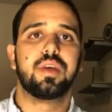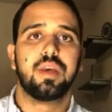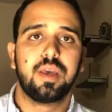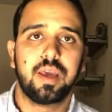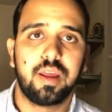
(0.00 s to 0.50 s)

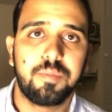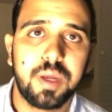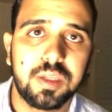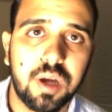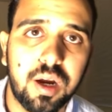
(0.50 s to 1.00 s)
And I've been
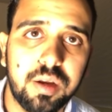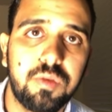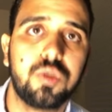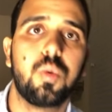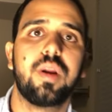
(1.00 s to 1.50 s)
talking for
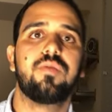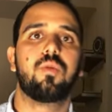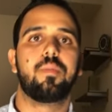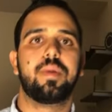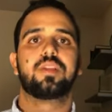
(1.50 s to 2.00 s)
24
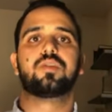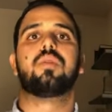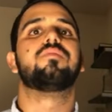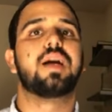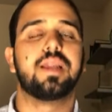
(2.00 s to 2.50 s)
minutes, so I'm
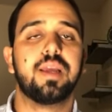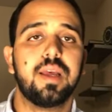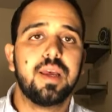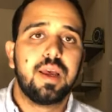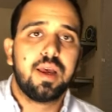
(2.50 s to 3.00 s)

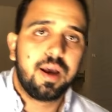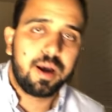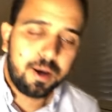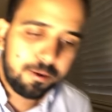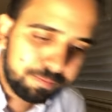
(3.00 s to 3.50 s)

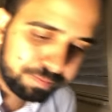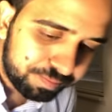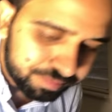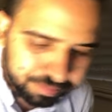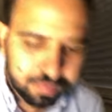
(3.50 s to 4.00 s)
fine.
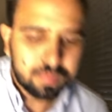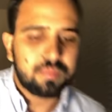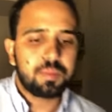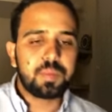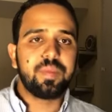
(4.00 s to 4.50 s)

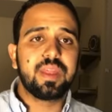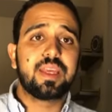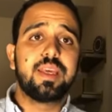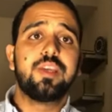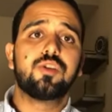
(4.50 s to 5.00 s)

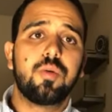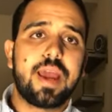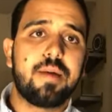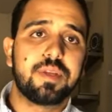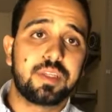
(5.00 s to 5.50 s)
Keystone
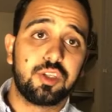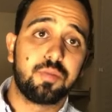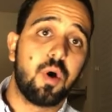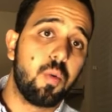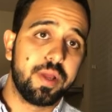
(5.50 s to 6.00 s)
habits and small
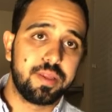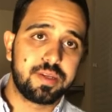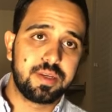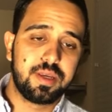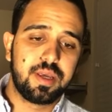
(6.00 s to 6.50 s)
wins.
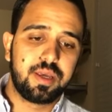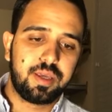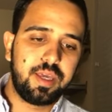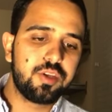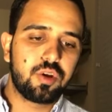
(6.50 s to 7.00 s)

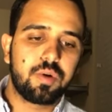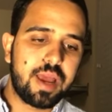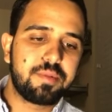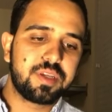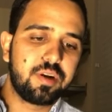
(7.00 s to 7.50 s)
Keystone habits
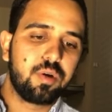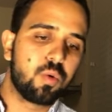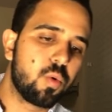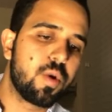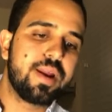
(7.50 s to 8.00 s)
are
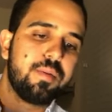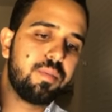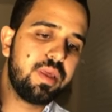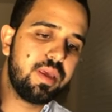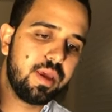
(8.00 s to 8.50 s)

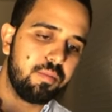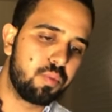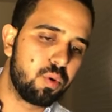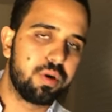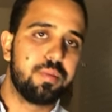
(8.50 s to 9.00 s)
incredibly
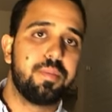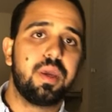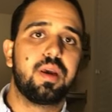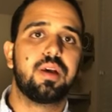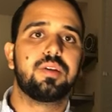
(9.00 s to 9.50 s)
important,
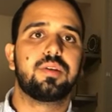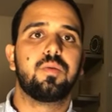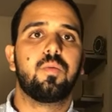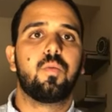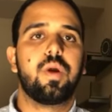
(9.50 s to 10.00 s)
because
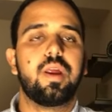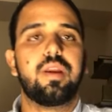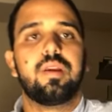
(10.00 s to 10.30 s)
one